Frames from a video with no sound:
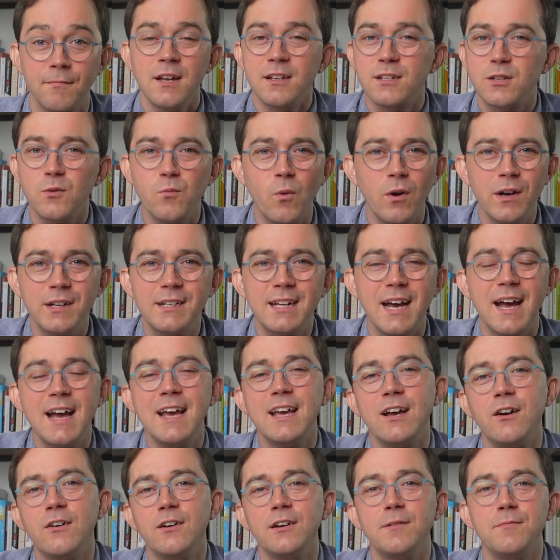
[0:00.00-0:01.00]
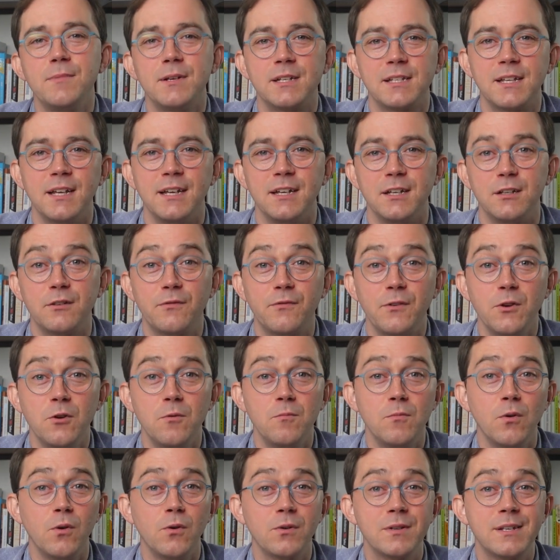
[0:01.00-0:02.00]
So why do AI mistakes feel
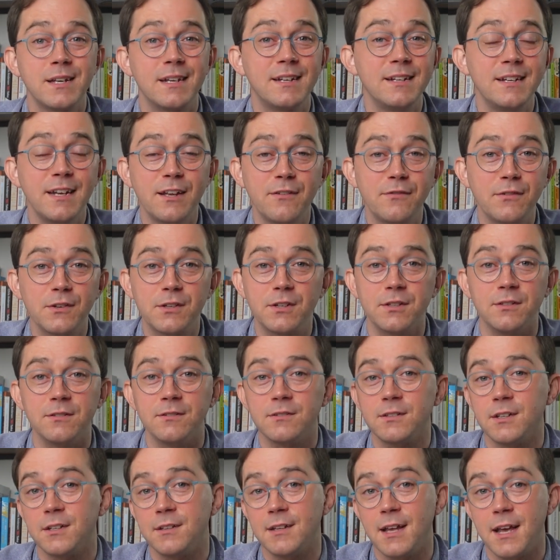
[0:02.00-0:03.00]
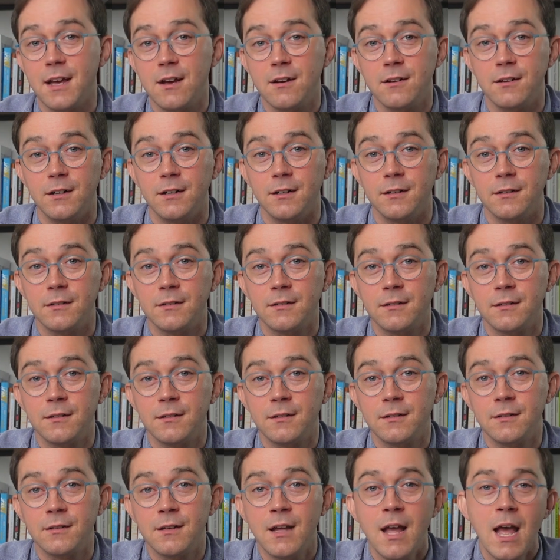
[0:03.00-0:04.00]
more significant than they are?
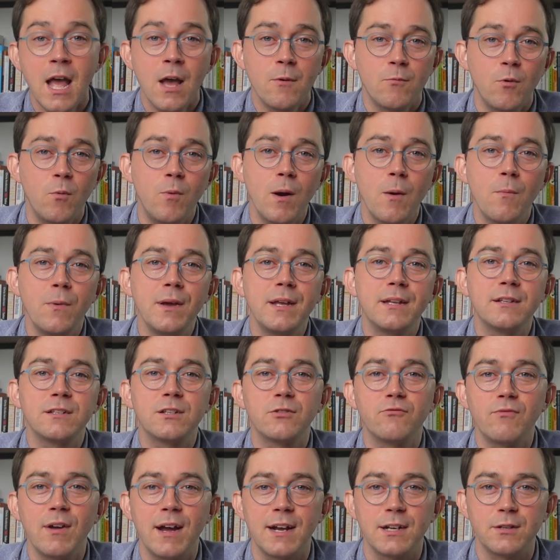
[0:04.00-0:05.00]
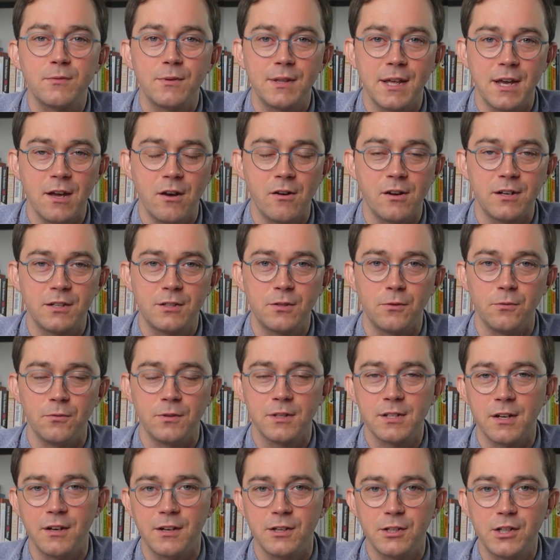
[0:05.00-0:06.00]
Well, when we interact with AI
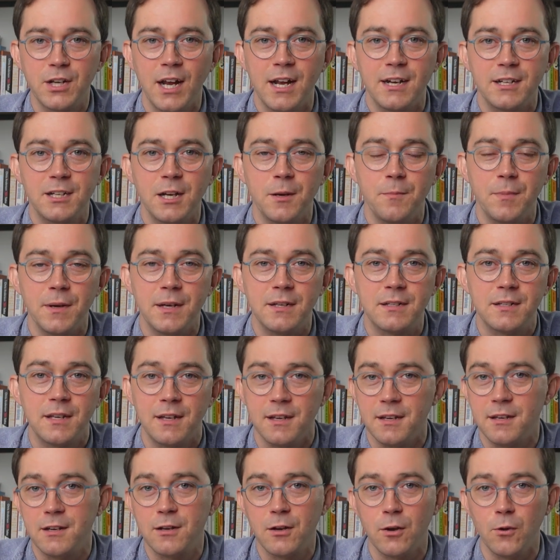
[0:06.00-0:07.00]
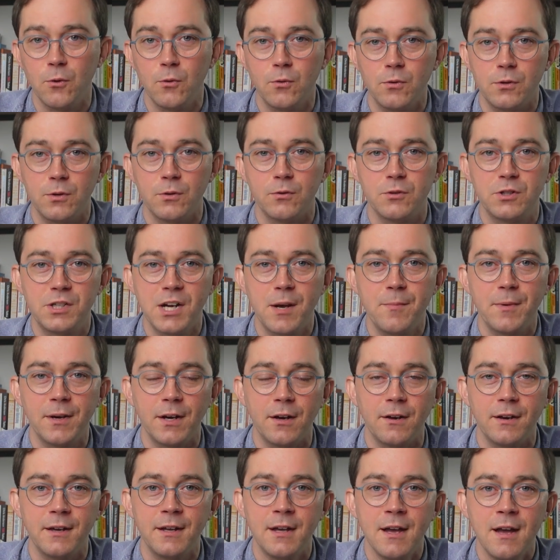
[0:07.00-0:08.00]
tools like ChatGPT, Claude or
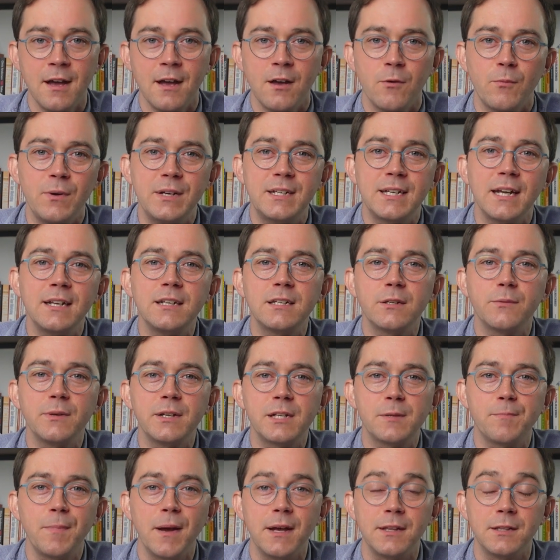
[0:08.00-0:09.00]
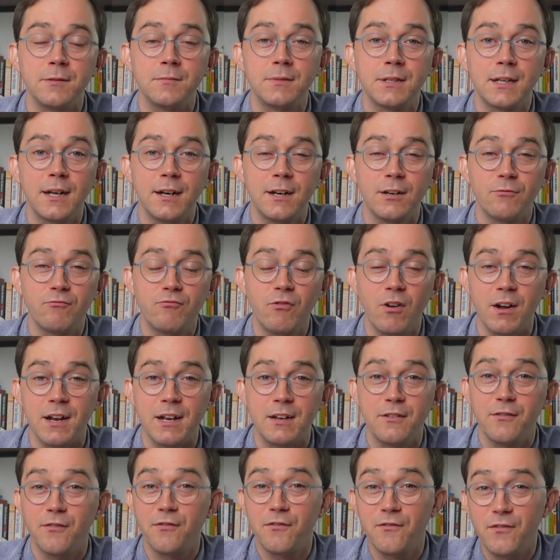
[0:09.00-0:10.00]
Gemini, we tend to expect them to get it
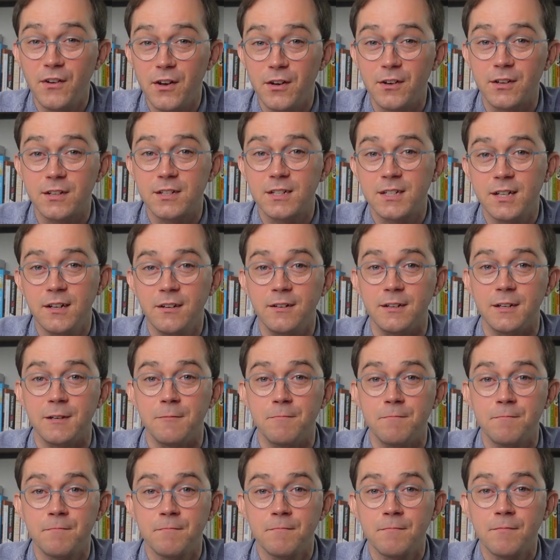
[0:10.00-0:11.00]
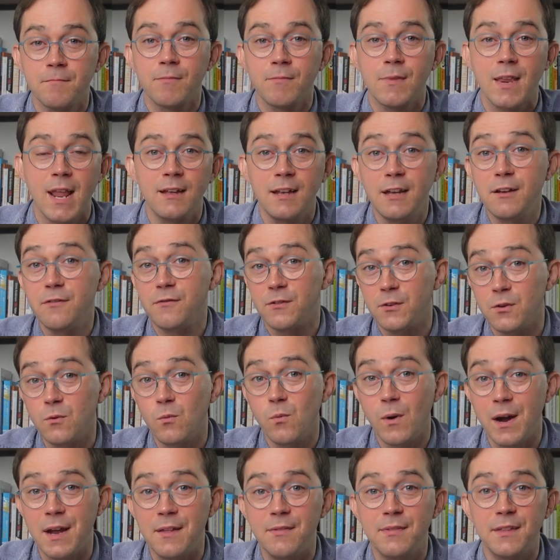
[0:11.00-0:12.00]
right first time. If and
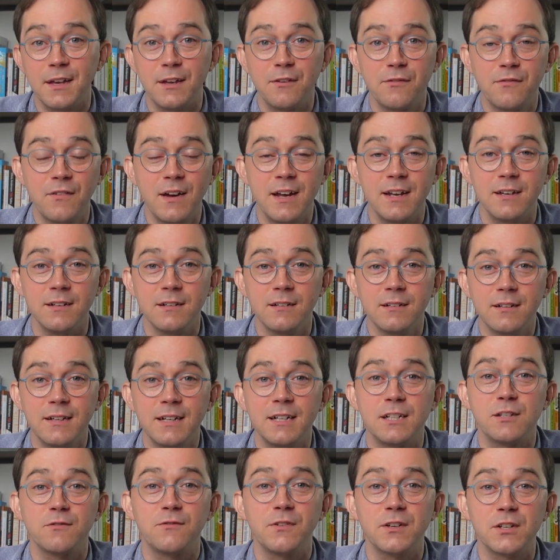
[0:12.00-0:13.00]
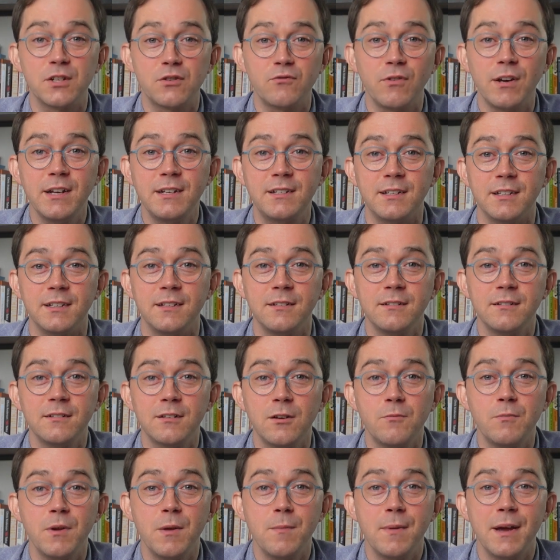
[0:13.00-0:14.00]
when they fail, it's frustrating
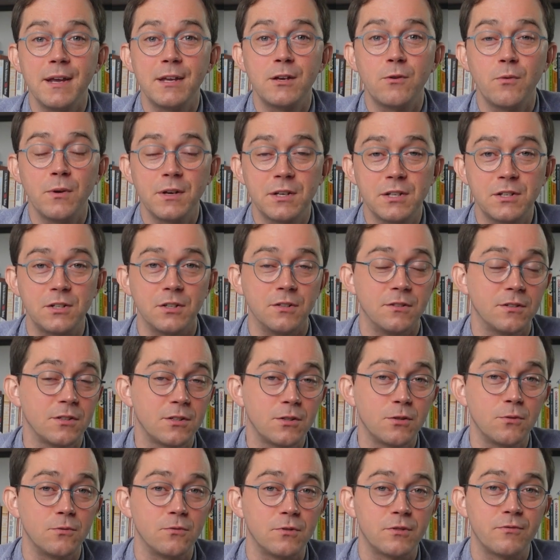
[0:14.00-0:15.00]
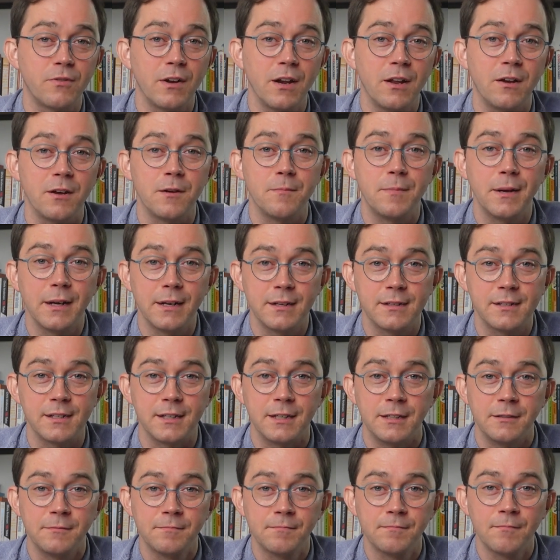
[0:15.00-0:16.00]
and we may question the tool's
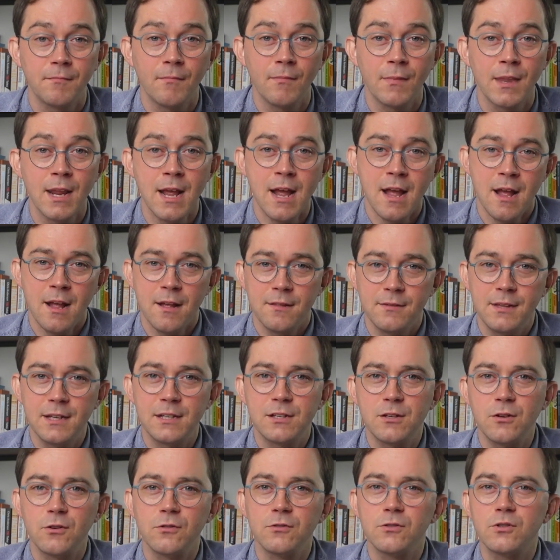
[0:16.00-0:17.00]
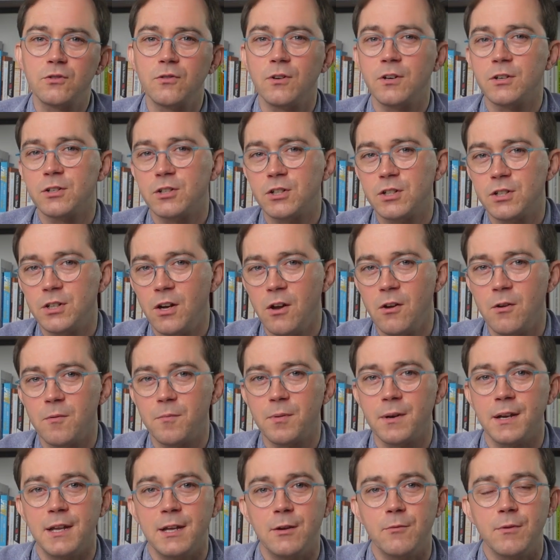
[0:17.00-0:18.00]
reliability. This contrasts
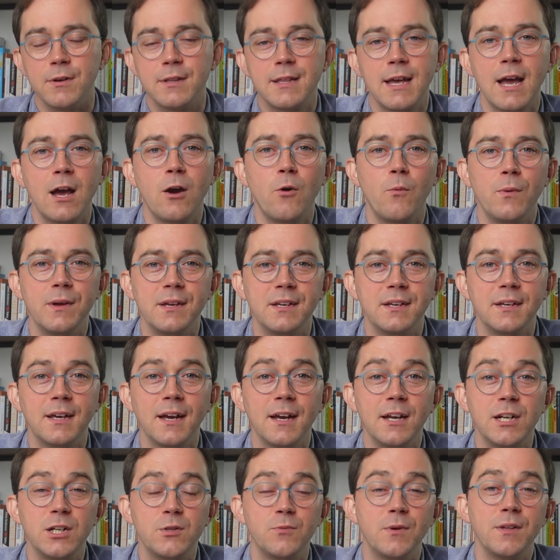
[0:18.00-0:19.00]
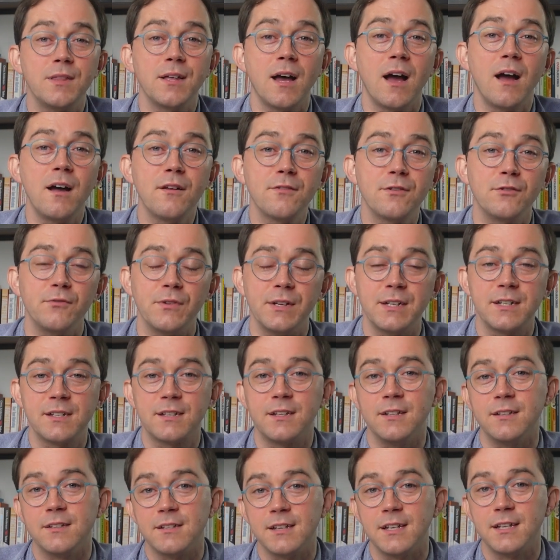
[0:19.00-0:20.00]
sharply with how we engage with other
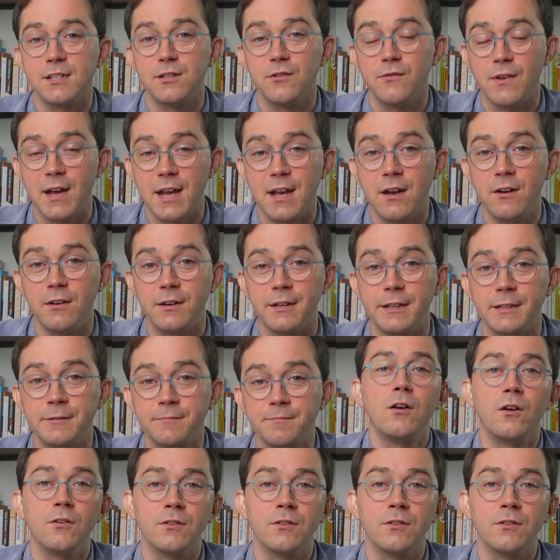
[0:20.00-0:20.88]
instances of AI.